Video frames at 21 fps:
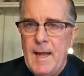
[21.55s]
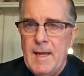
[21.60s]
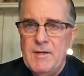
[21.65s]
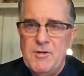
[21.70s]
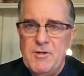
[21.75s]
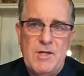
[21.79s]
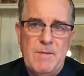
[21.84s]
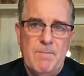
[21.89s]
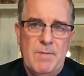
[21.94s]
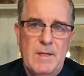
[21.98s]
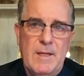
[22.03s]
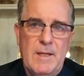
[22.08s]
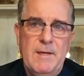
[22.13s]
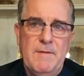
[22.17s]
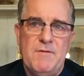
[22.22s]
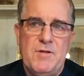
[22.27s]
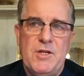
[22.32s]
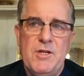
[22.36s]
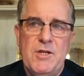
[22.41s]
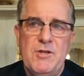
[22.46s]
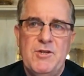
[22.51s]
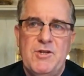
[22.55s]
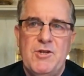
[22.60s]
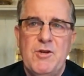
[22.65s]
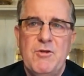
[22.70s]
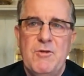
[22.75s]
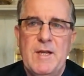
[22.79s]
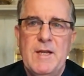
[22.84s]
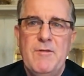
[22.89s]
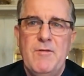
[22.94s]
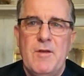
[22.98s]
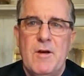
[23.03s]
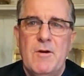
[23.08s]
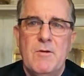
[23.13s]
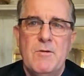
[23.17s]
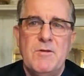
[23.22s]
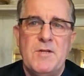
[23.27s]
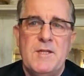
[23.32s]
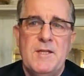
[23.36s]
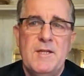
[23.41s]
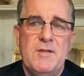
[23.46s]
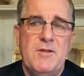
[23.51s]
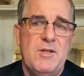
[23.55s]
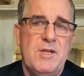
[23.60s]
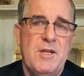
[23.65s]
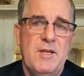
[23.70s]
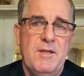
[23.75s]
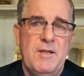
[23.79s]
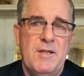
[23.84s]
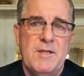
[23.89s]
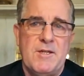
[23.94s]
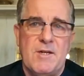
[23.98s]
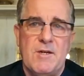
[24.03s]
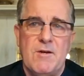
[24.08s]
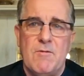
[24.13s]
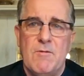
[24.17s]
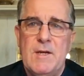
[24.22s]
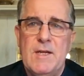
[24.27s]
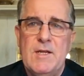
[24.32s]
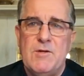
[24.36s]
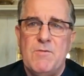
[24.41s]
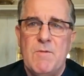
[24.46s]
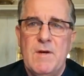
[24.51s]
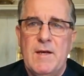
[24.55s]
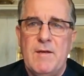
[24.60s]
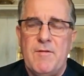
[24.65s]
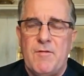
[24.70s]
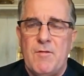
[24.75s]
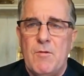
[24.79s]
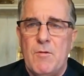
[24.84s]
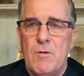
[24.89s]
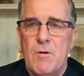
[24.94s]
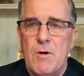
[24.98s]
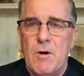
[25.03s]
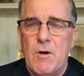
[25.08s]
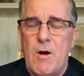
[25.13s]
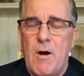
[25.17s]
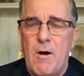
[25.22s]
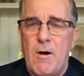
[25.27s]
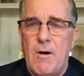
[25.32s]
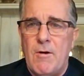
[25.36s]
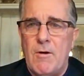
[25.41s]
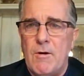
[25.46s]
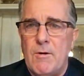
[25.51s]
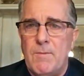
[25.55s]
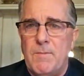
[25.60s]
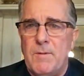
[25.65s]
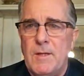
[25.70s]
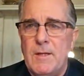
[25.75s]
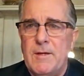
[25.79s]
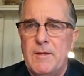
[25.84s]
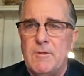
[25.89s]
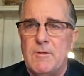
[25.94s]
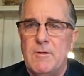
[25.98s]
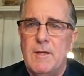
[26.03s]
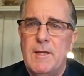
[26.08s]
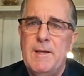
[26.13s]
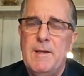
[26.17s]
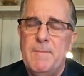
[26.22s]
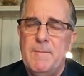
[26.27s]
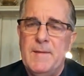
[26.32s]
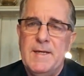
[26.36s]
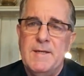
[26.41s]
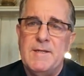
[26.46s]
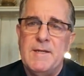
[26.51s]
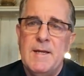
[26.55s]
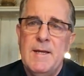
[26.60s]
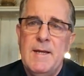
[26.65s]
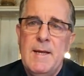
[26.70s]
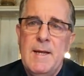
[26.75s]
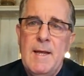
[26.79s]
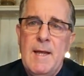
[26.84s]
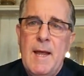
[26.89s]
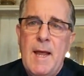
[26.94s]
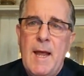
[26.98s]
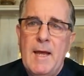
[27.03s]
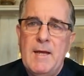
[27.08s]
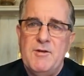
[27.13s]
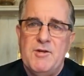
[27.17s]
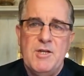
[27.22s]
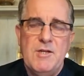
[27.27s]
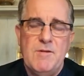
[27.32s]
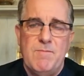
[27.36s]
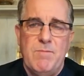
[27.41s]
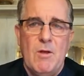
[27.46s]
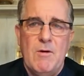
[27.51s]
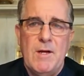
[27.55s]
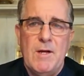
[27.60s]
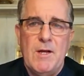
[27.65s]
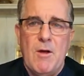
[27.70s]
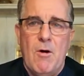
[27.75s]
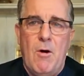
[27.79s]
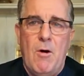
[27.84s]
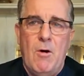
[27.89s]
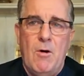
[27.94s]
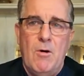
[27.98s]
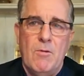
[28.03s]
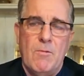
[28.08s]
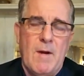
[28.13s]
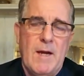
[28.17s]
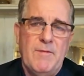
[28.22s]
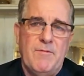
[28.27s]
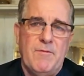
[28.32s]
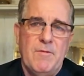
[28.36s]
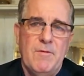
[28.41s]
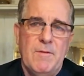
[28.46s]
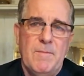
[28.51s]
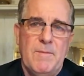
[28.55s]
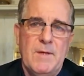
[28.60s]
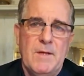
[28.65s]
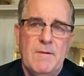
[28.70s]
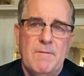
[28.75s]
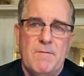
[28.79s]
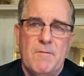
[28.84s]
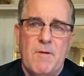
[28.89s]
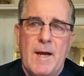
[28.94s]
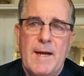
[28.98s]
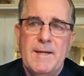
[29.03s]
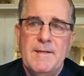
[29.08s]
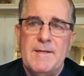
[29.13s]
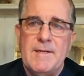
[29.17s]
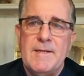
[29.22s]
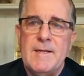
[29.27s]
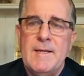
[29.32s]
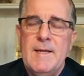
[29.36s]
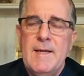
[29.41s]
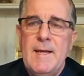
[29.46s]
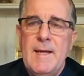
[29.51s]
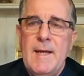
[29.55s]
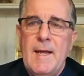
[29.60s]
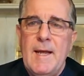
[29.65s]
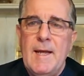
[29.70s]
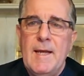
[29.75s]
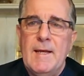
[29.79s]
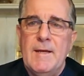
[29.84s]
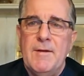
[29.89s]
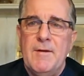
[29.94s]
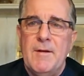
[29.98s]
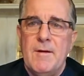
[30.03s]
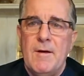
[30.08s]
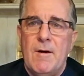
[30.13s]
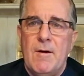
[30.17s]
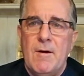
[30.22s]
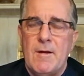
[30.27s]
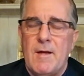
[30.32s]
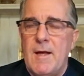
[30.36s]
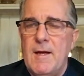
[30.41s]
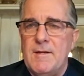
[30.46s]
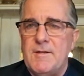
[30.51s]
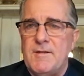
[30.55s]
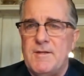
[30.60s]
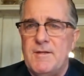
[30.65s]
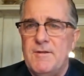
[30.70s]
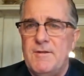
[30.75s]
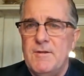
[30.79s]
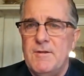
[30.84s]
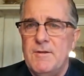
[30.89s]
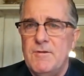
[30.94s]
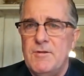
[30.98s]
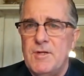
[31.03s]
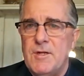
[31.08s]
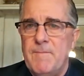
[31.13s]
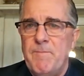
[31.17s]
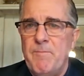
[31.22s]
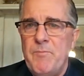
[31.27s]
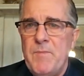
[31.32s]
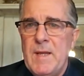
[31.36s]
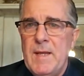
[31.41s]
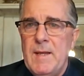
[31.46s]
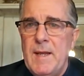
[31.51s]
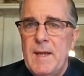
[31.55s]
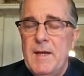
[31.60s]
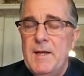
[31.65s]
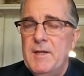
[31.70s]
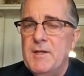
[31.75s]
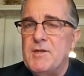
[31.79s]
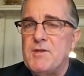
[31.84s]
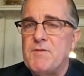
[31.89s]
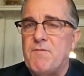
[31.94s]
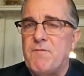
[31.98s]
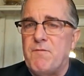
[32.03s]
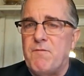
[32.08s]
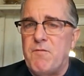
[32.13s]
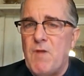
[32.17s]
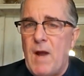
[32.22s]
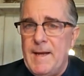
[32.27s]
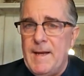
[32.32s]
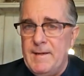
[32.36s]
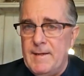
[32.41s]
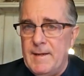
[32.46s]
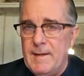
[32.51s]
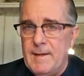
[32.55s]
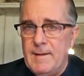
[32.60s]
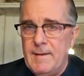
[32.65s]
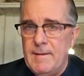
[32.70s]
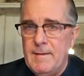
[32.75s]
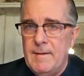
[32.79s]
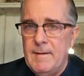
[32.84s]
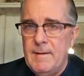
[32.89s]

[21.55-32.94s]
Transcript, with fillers: and she believes she's shooting those that she disagrees with or are her political enemies, and she's blowing a hole right through the Bill of Rights and our Constitution. It is frightening,